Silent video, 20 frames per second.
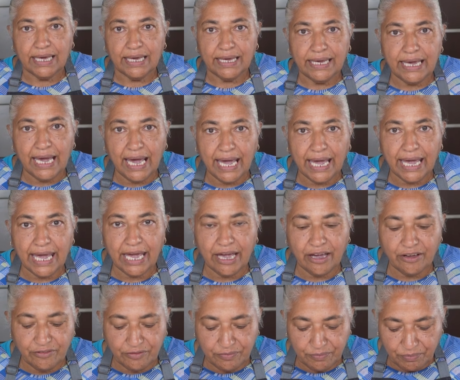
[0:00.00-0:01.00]
Here I
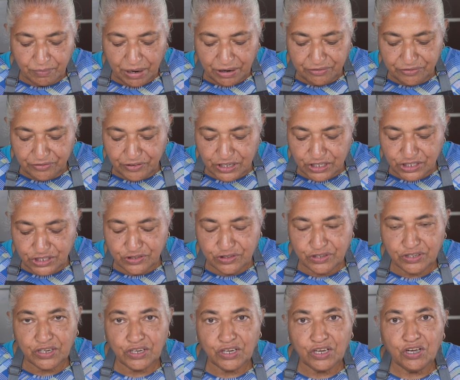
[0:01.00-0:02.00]
have my first
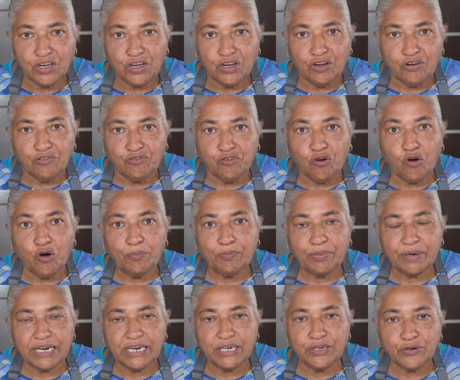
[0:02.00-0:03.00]
4
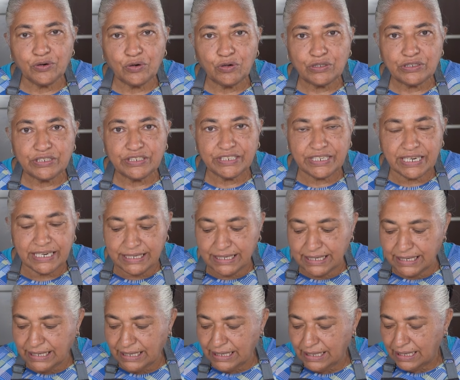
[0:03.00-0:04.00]
bread rolls
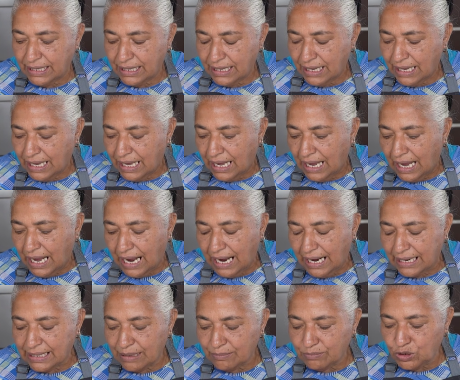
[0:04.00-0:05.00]
ready,
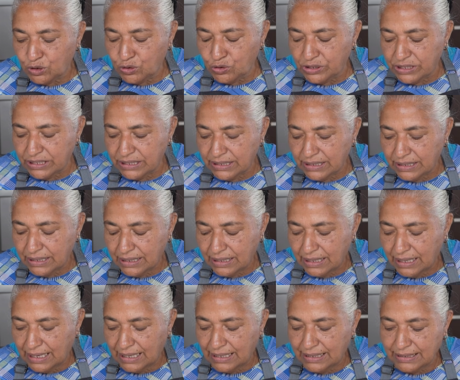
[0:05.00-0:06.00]
and I'm using
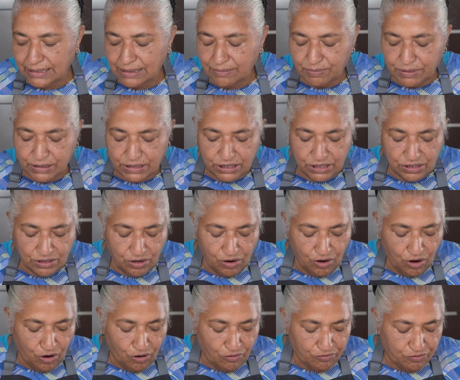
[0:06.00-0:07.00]
a little bit
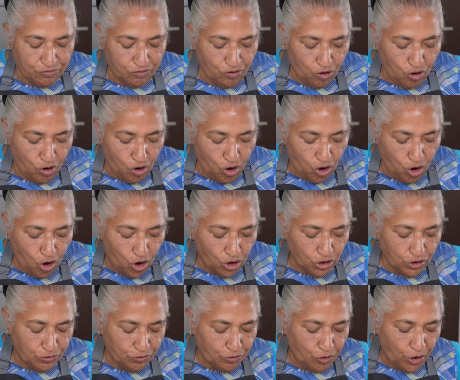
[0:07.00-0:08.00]
of
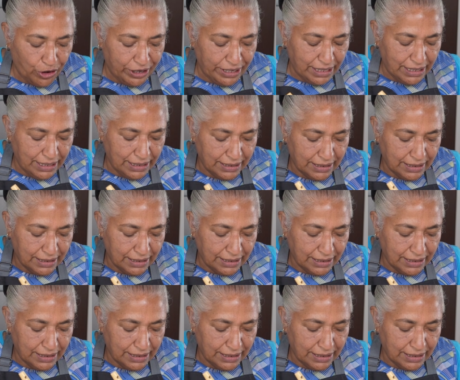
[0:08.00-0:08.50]
olive oil.